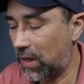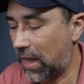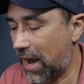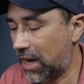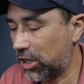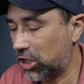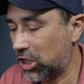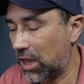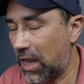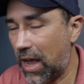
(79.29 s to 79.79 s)

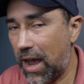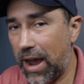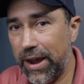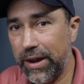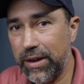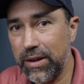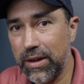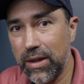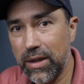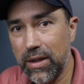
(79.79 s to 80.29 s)

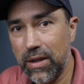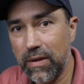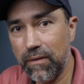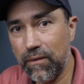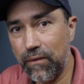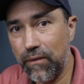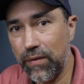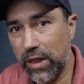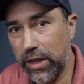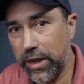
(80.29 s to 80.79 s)
flashlight
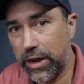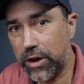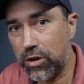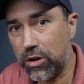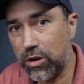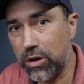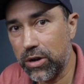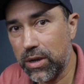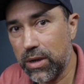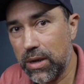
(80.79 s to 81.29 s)

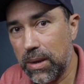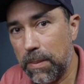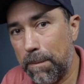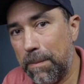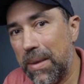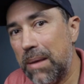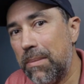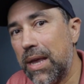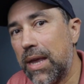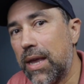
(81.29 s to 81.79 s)
flicker
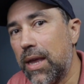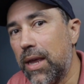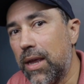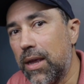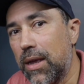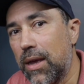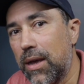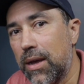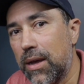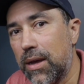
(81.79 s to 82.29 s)

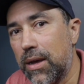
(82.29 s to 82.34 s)
mimicking